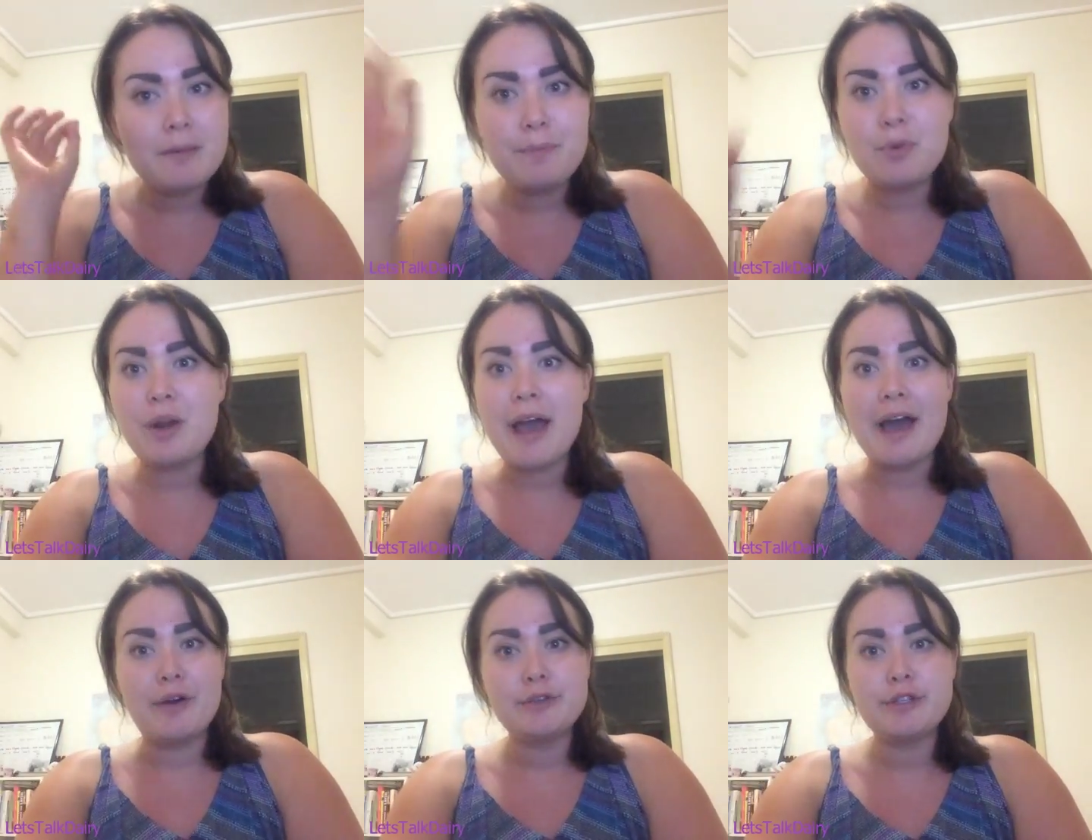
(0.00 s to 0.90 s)
put
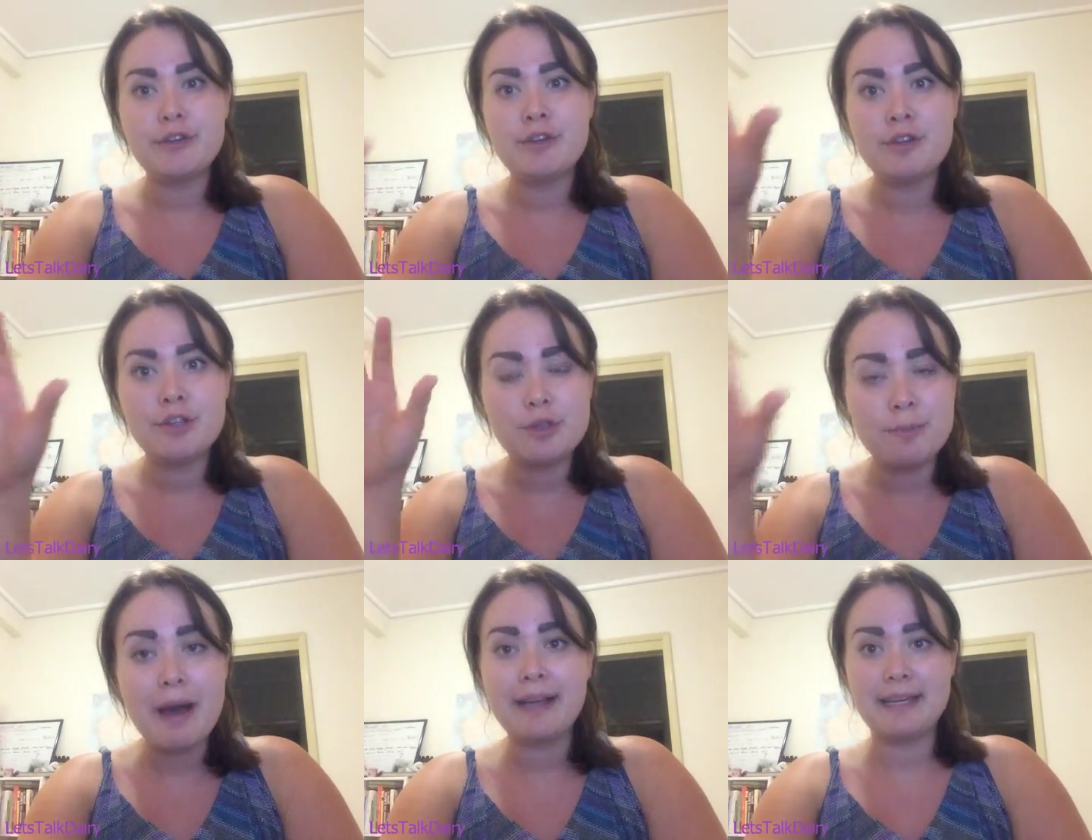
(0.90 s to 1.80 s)
out to
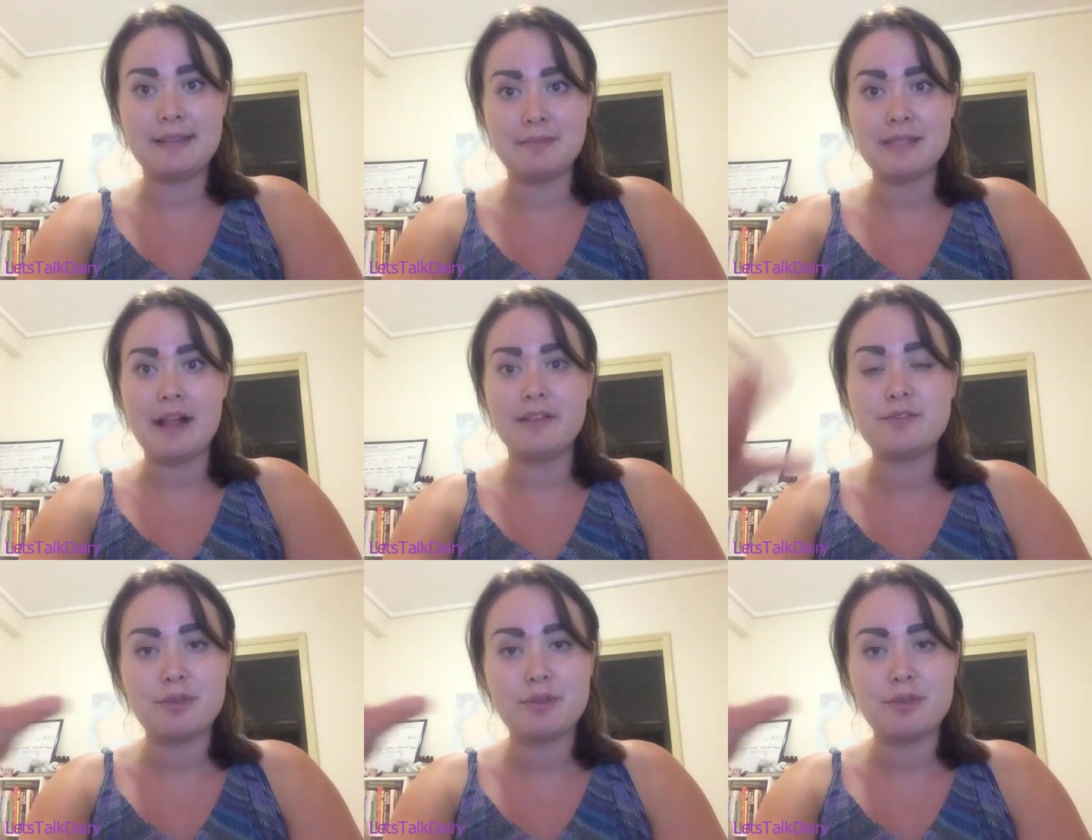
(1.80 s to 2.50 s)
market themselves,